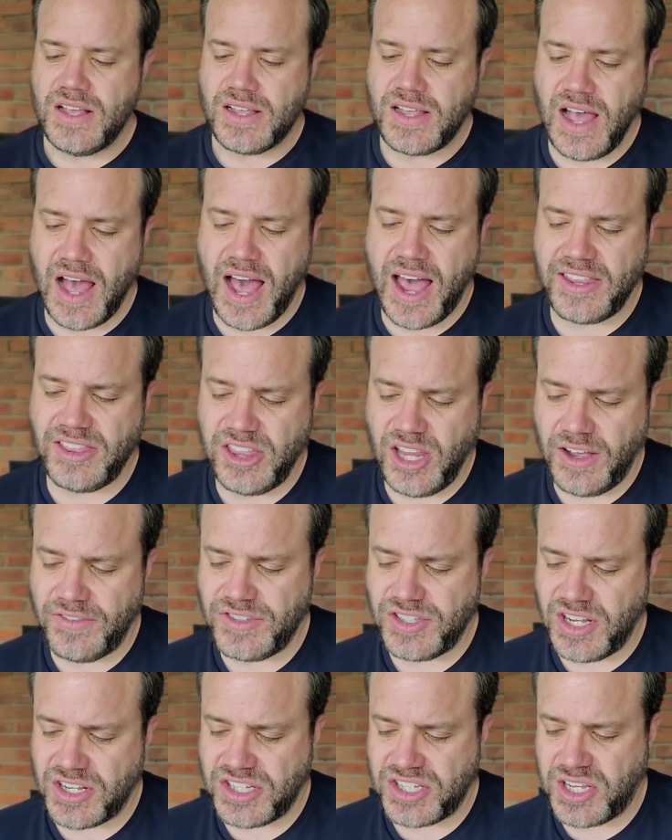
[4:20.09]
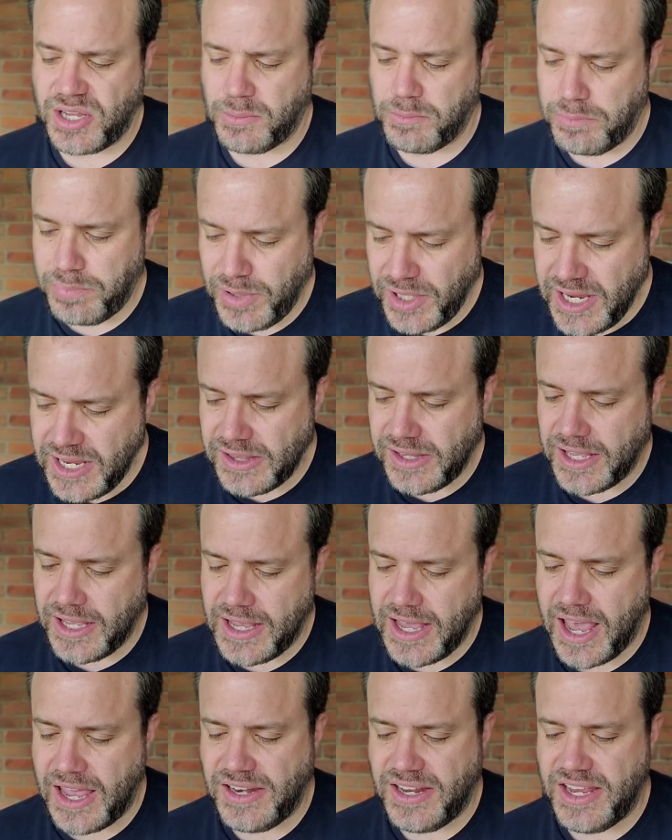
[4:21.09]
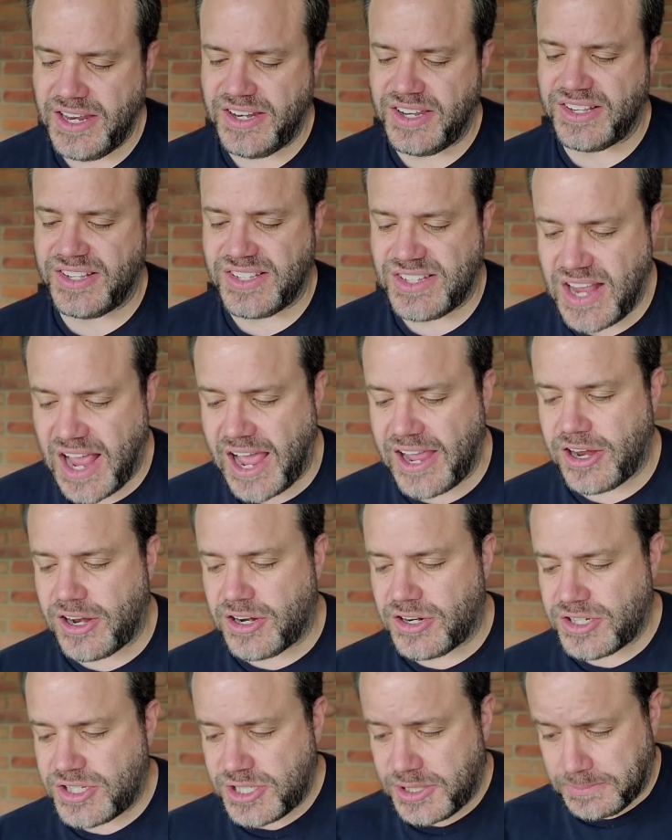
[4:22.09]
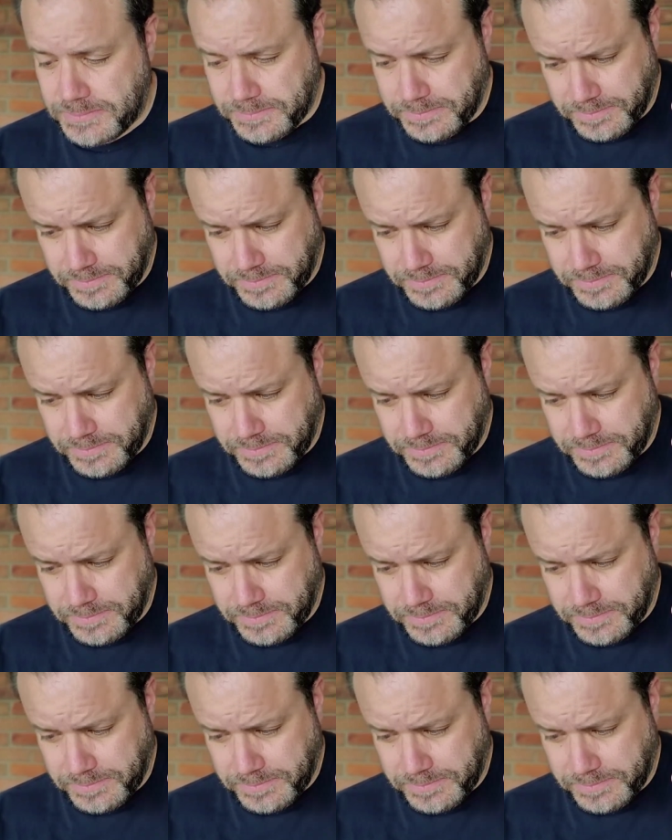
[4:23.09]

God loves us completely and he desires